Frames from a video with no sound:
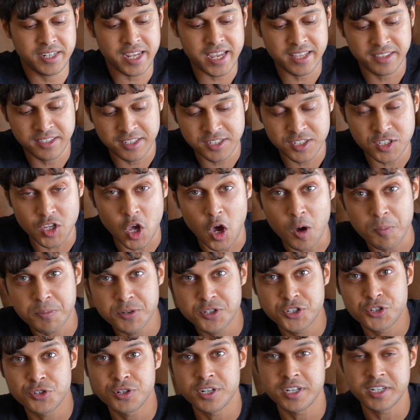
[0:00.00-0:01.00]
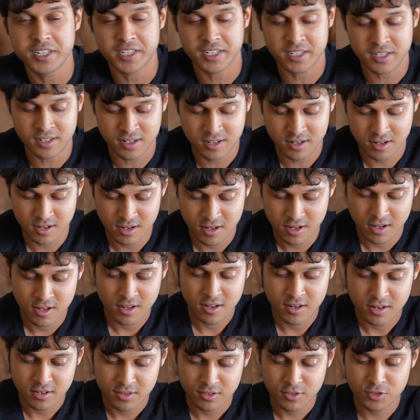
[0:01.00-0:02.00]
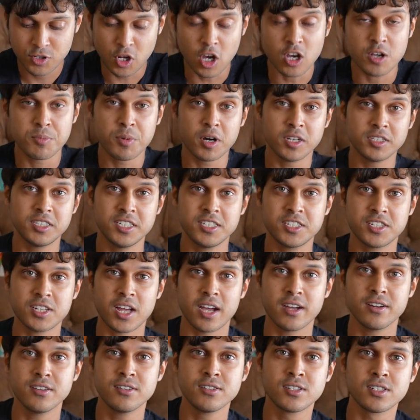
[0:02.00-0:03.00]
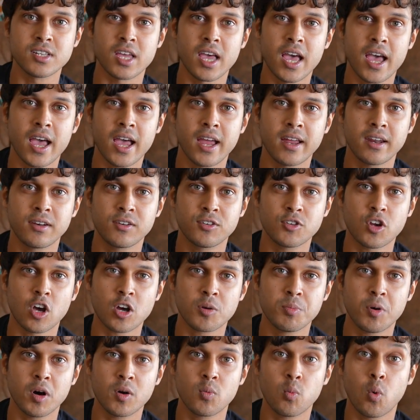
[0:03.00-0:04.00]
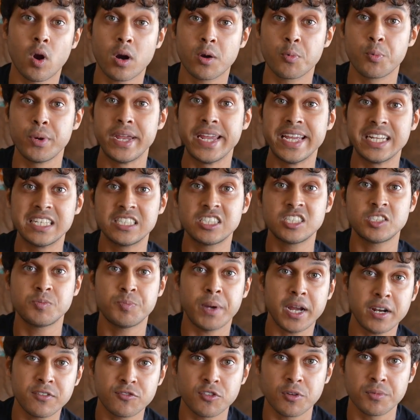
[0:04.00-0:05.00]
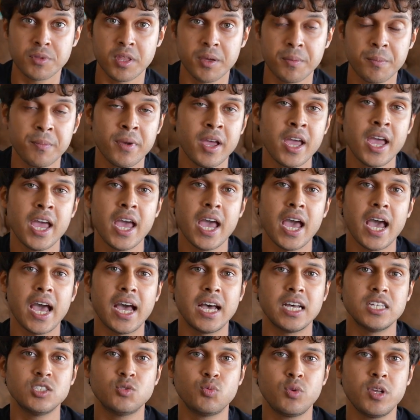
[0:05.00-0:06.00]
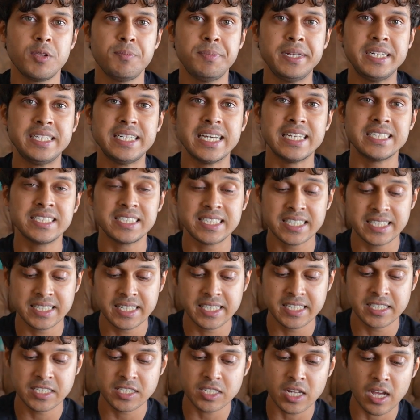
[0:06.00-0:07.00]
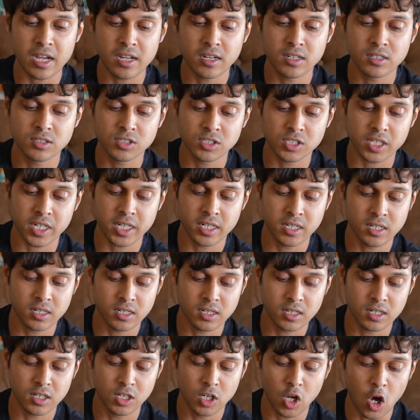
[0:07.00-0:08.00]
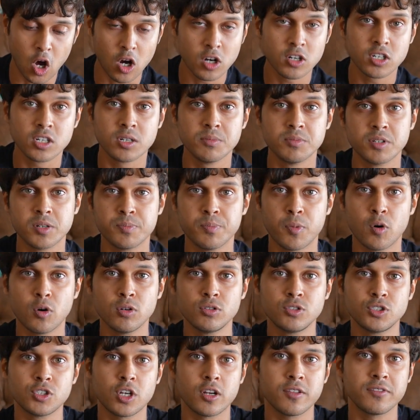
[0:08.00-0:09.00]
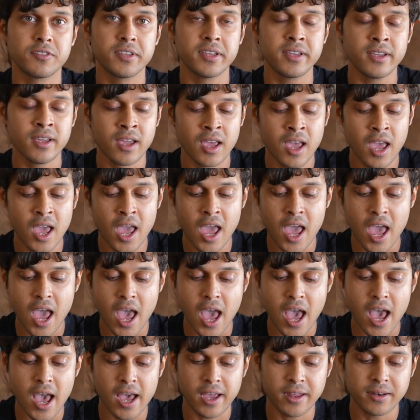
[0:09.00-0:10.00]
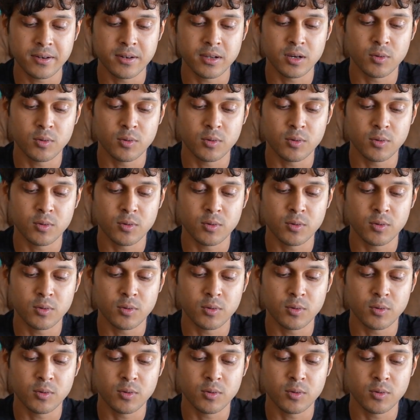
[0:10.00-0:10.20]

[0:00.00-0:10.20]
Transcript: take this opportunity to talk about these tires and talk about what we expect from them, as we'll be testing these tires in a long-term report sort of thing. And